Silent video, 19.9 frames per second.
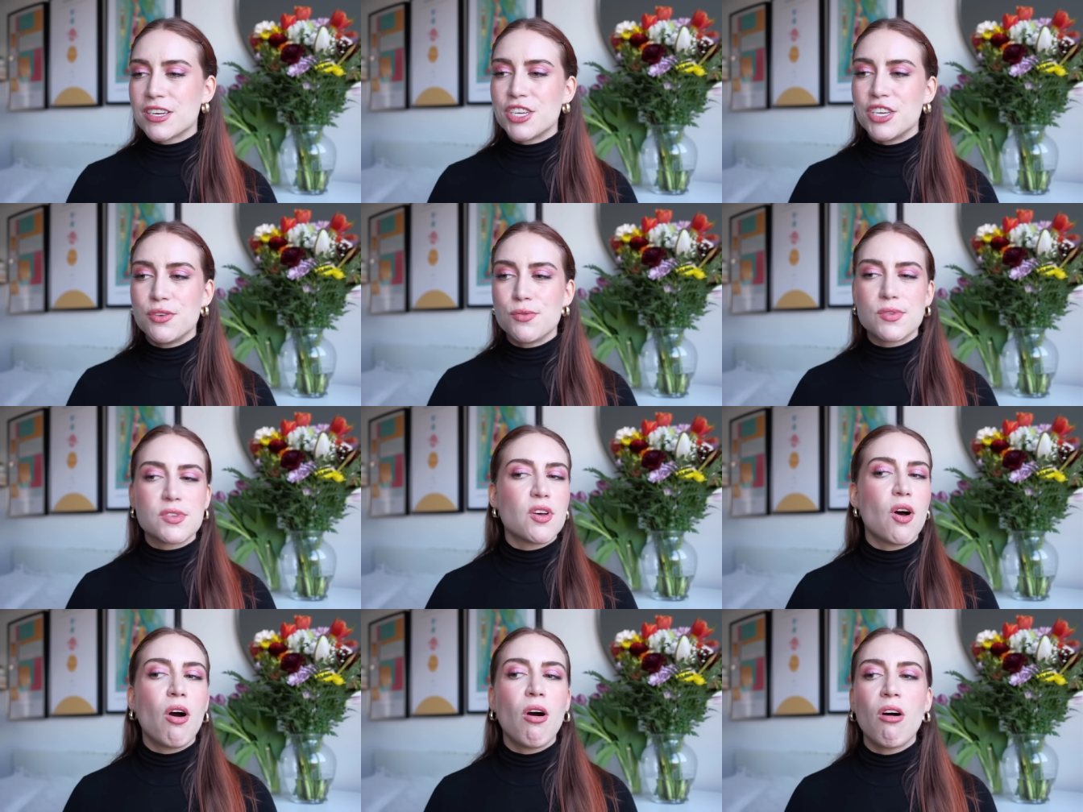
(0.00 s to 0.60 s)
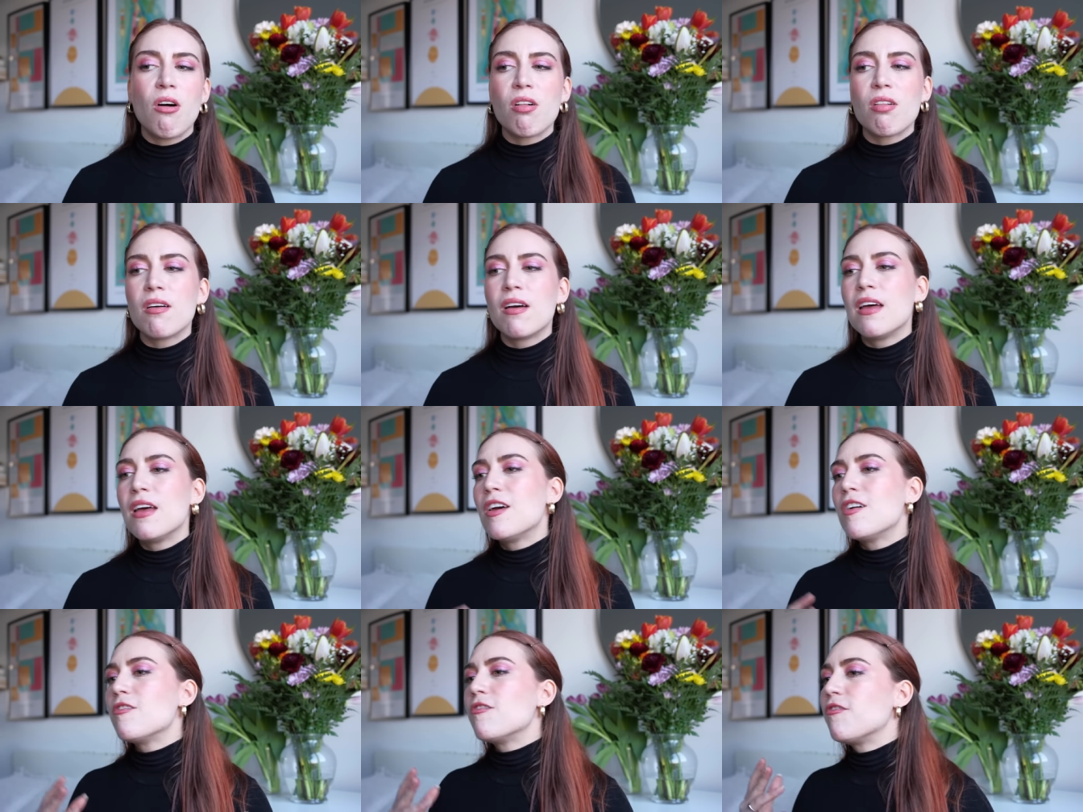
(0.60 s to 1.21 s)
to use all
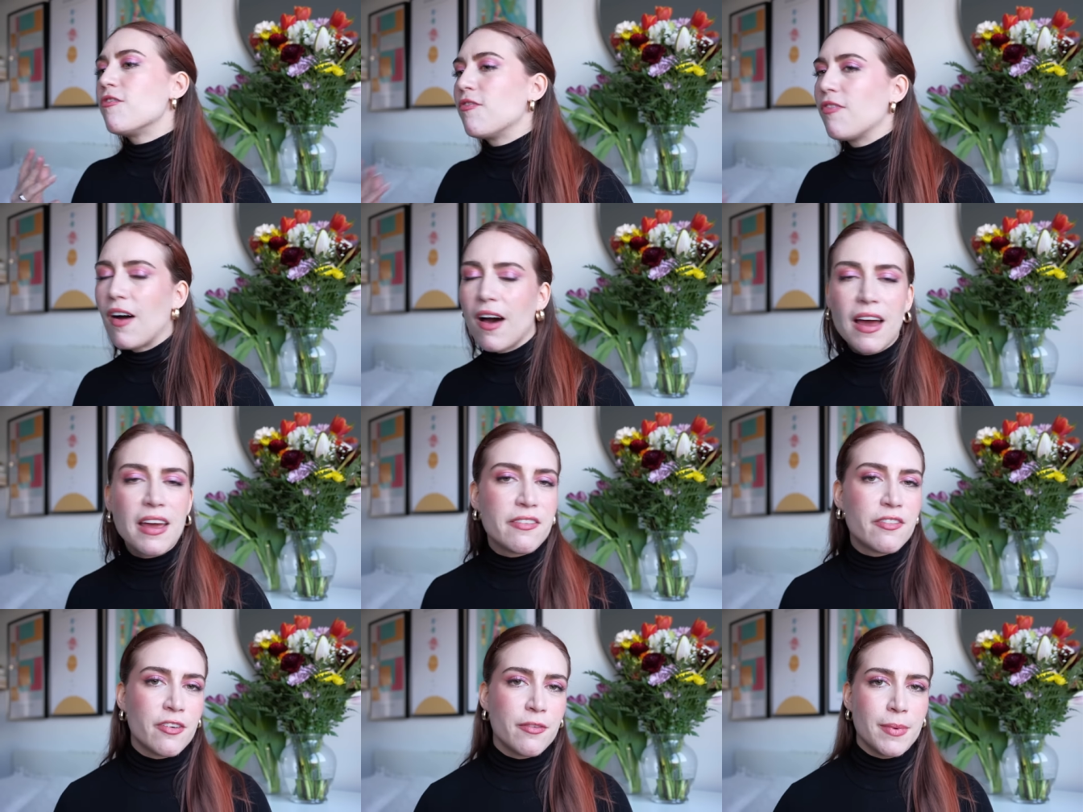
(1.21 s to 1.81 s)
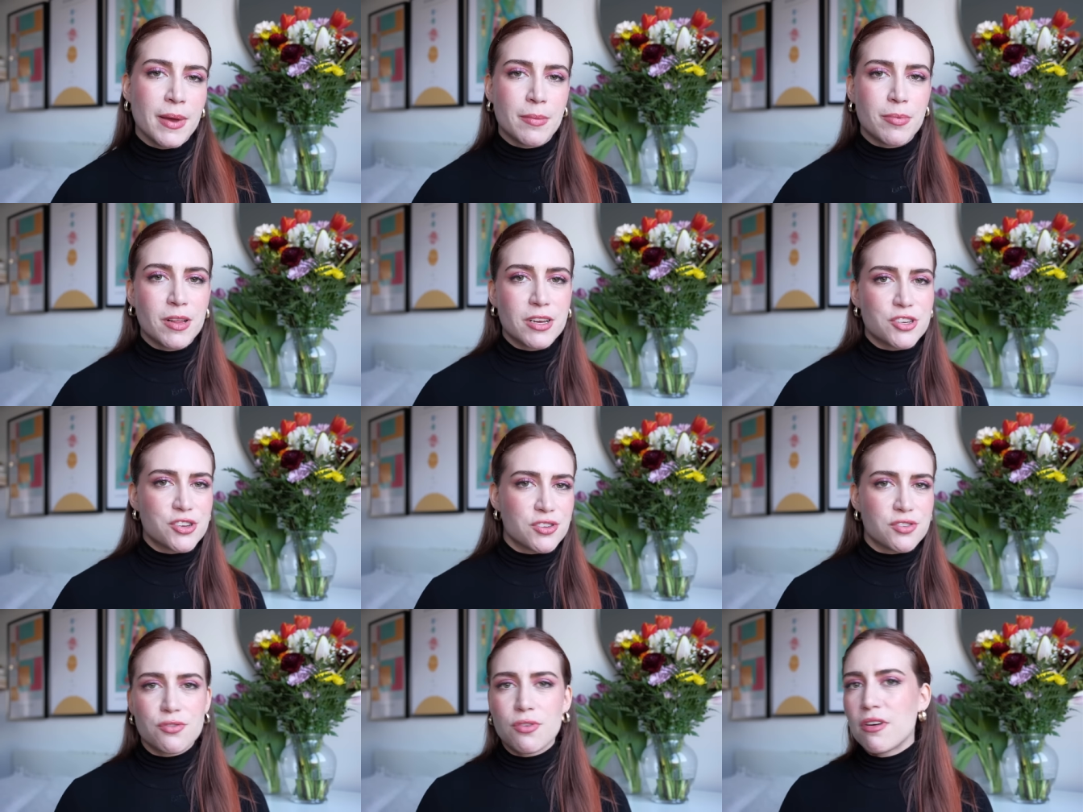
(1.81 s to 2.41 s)
five of my
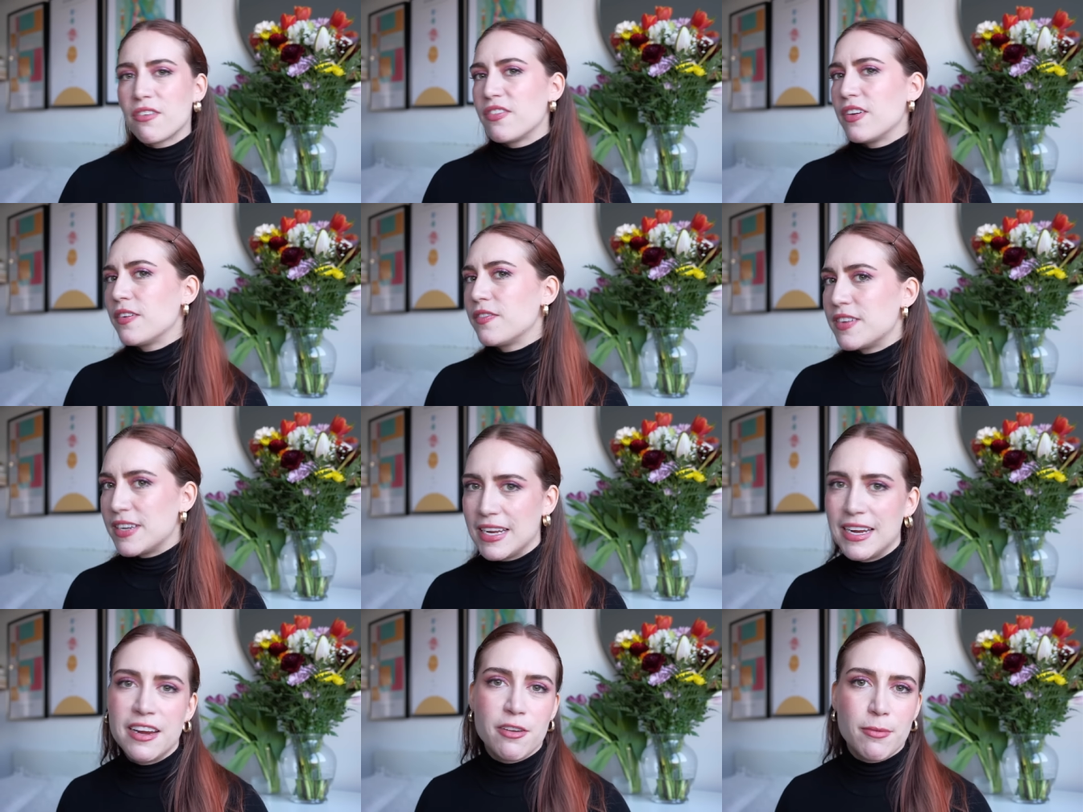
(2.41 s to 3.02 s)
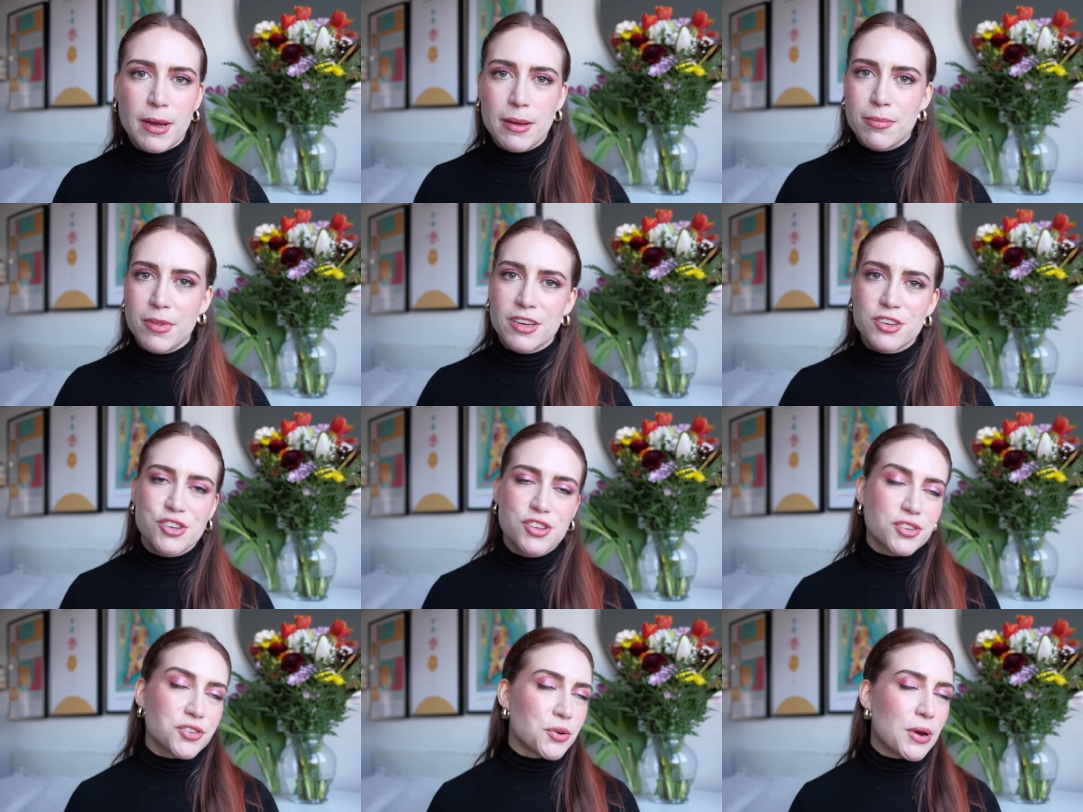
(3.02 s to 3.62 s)
blushes or all 15 of my
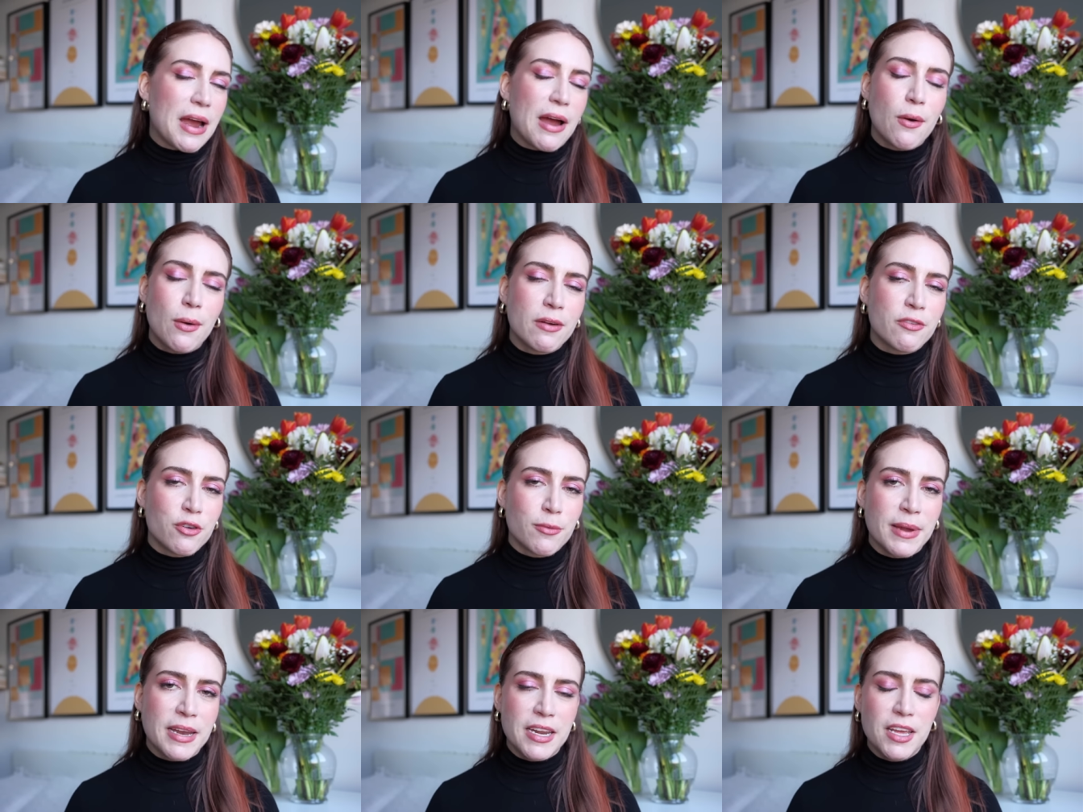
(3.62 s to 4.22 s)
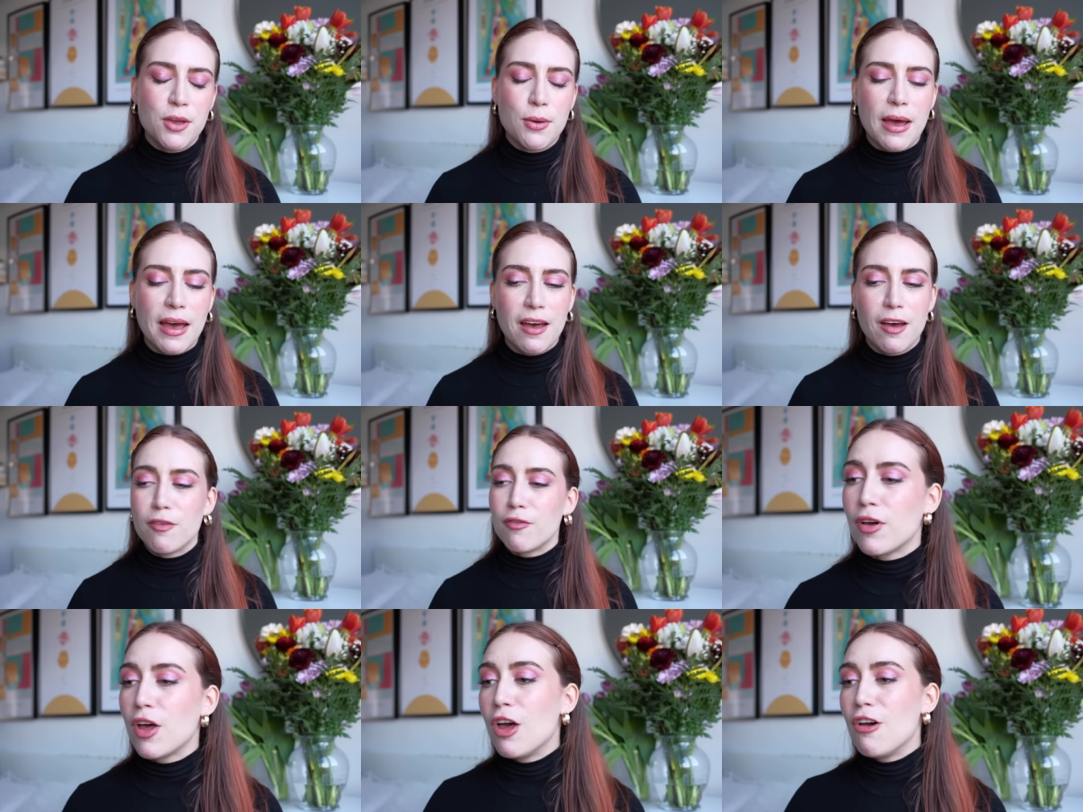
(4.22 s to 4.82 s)
blushes or however many you
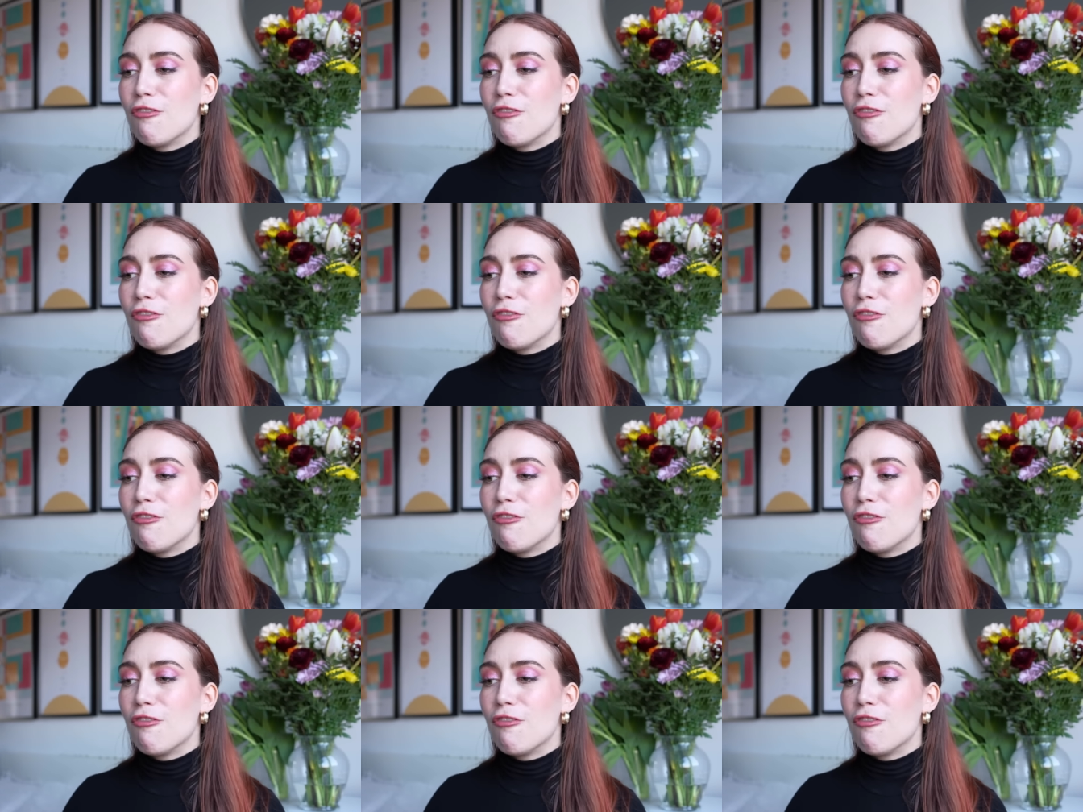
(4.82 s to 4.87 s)
have.